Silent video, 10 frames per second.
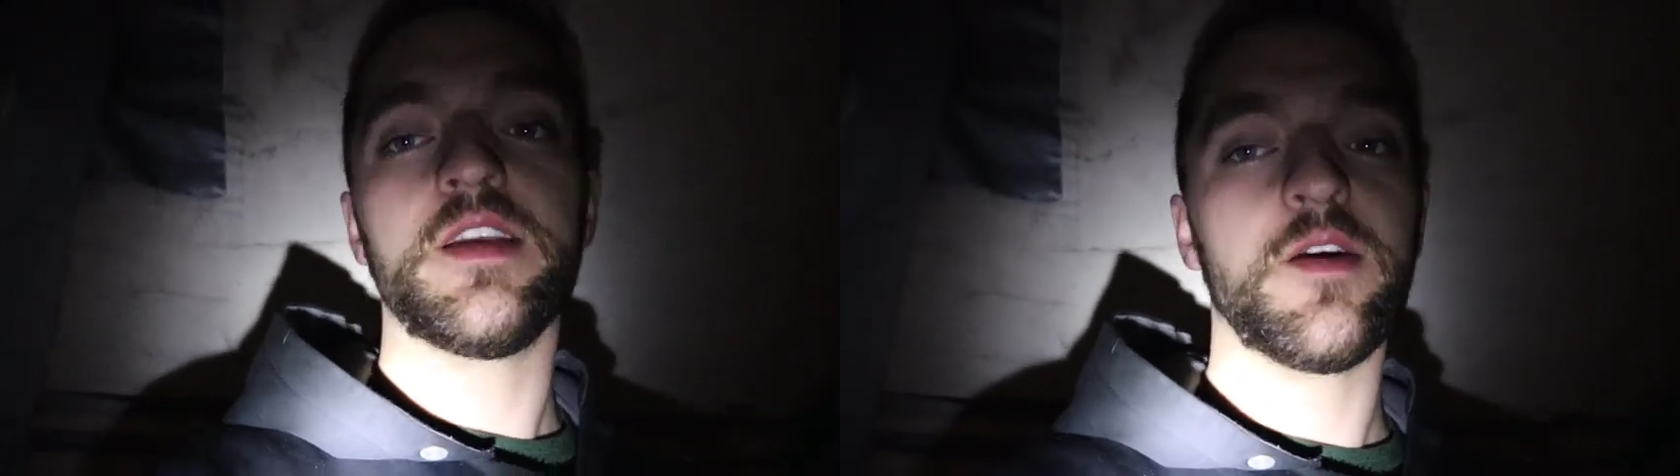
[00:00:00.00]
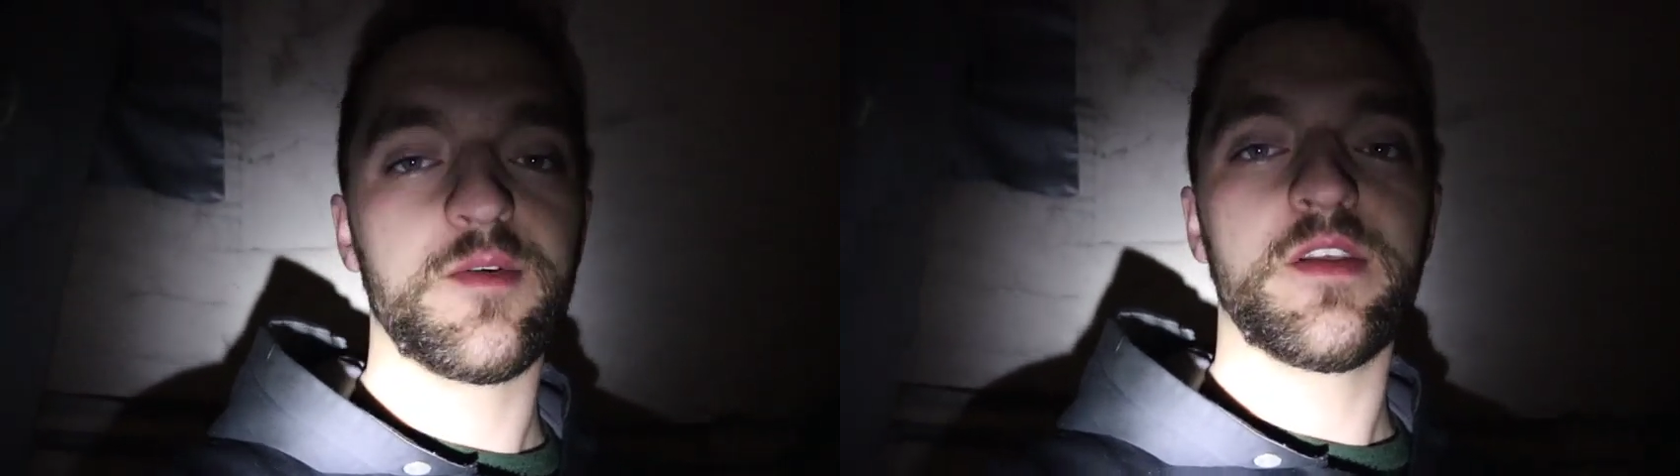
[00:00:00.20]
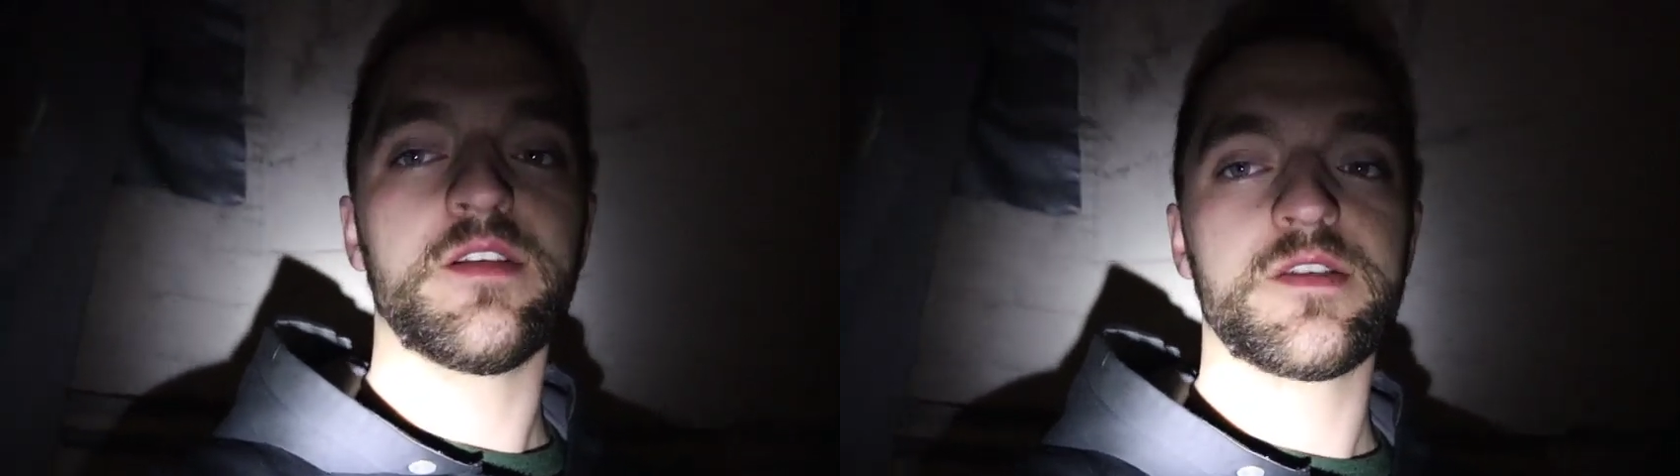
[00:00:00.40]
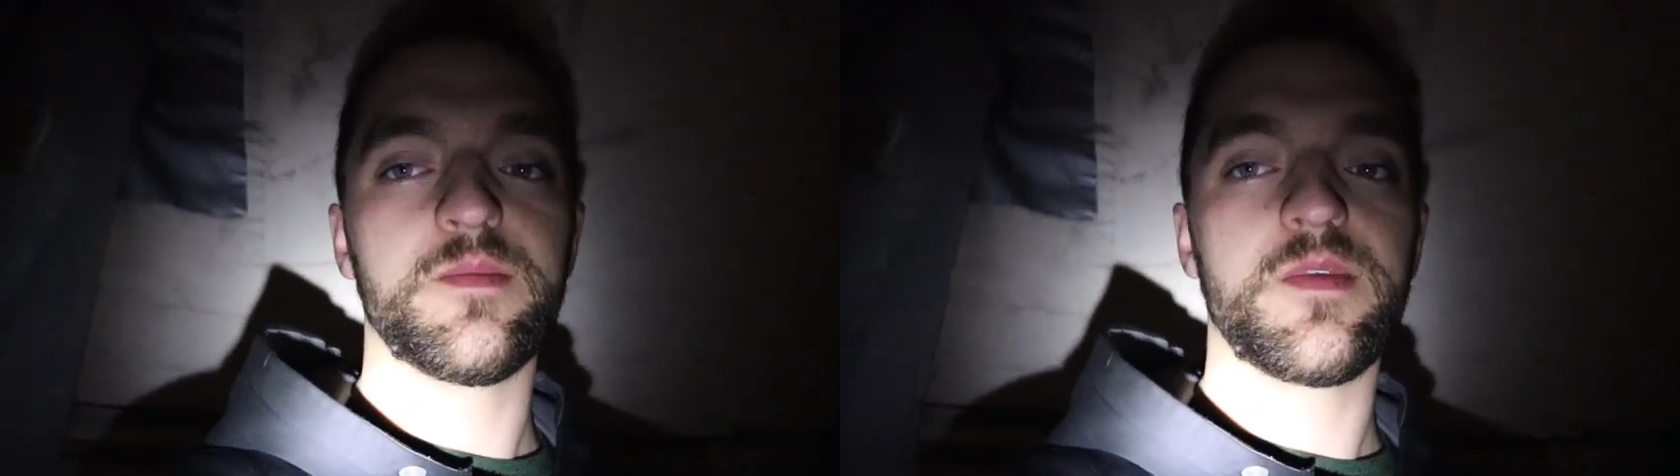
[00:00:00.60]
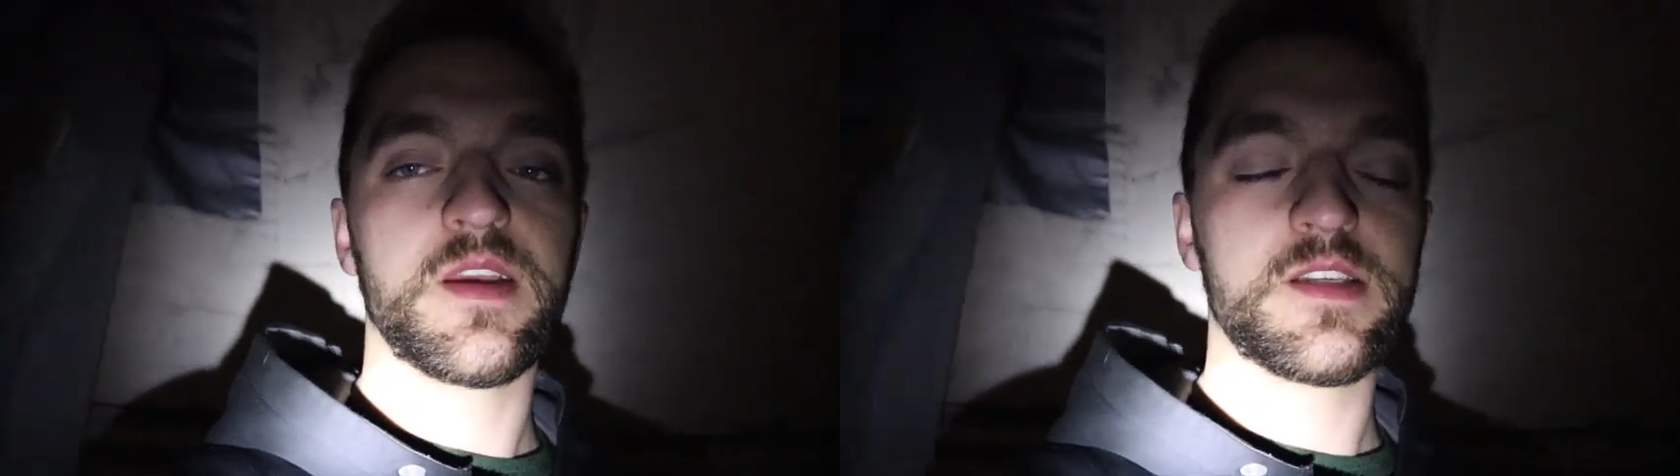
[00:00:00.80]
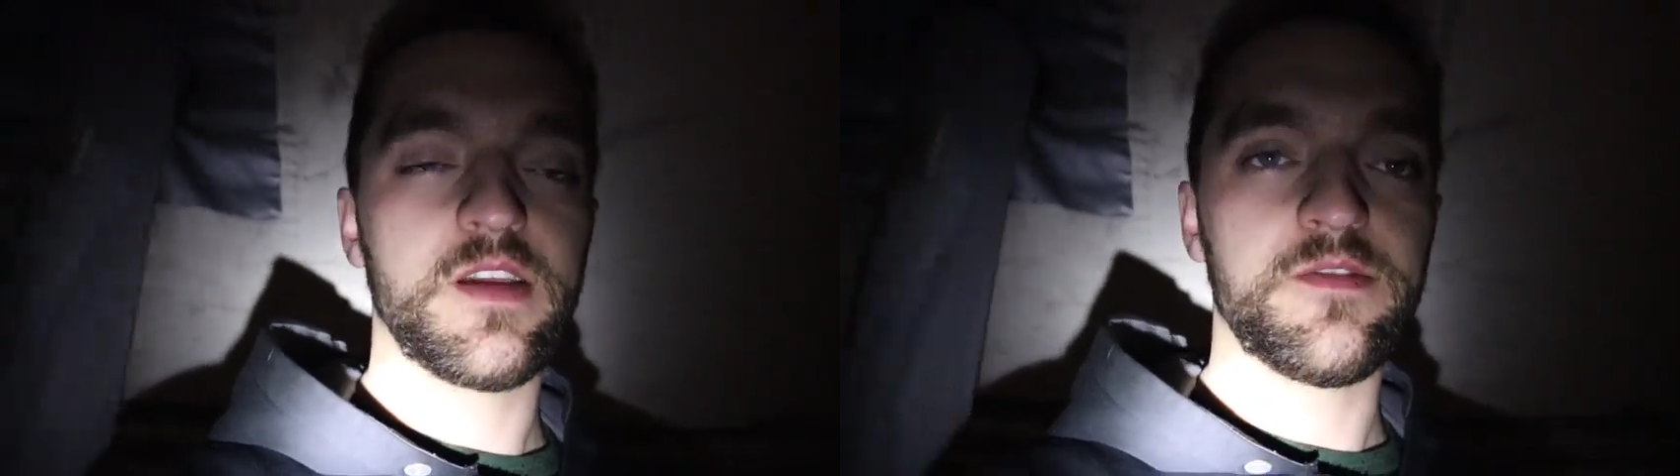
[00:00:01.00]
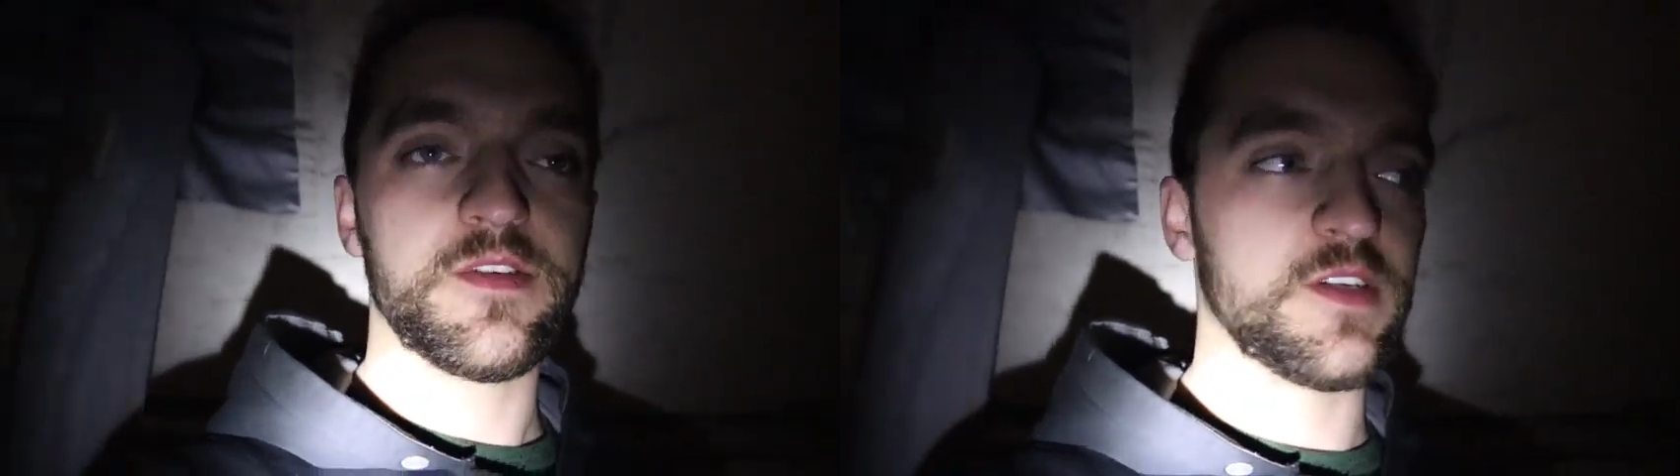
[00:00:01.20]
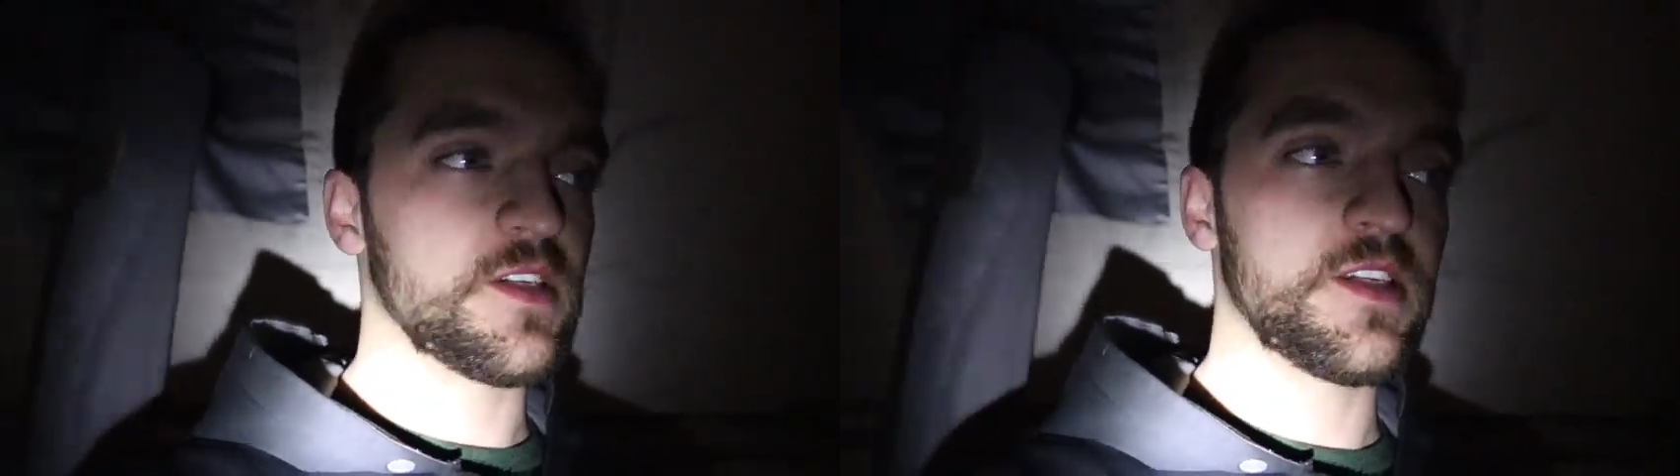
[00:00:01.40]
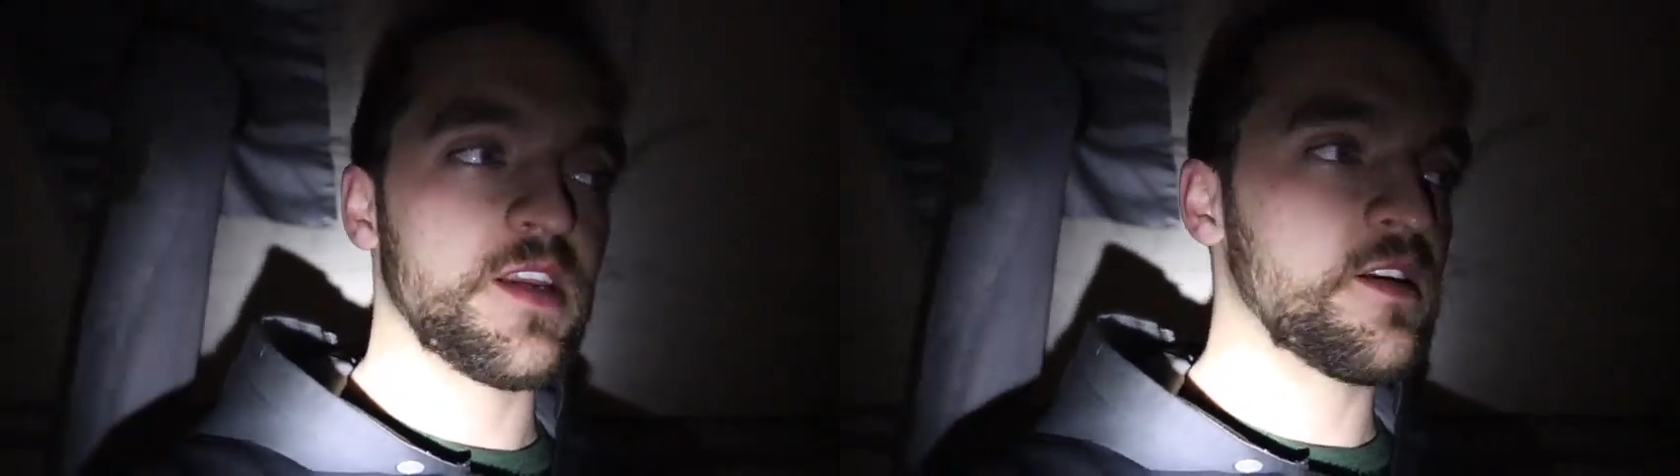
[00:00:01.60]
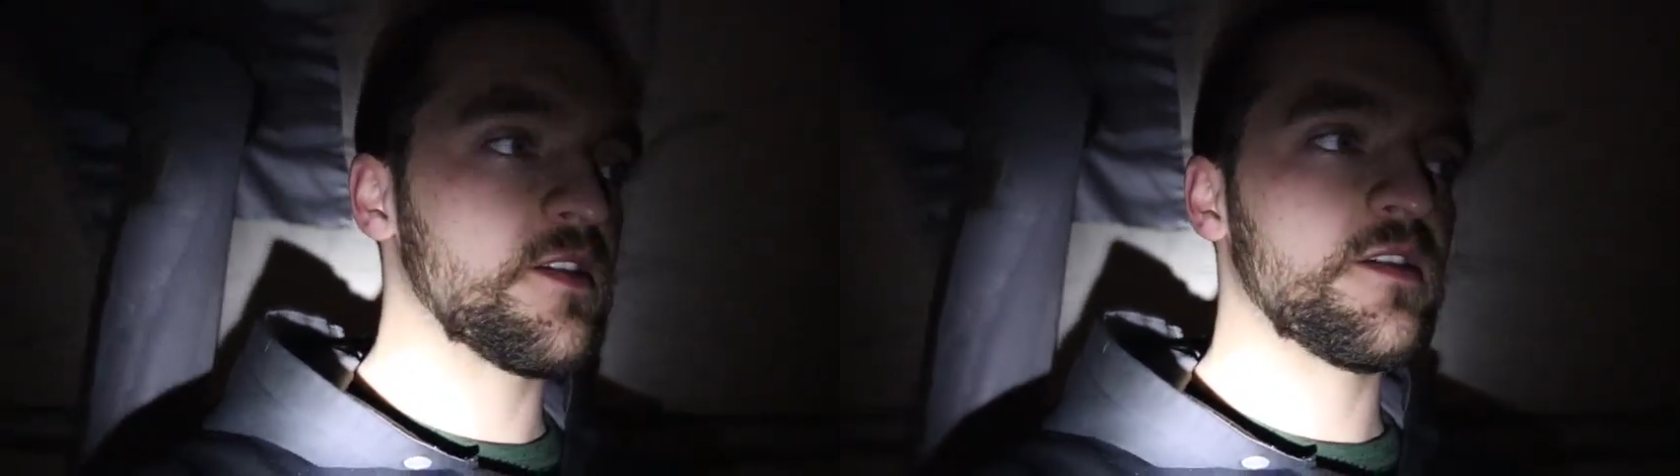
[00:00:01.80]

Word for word: go to some thick stuff and just sit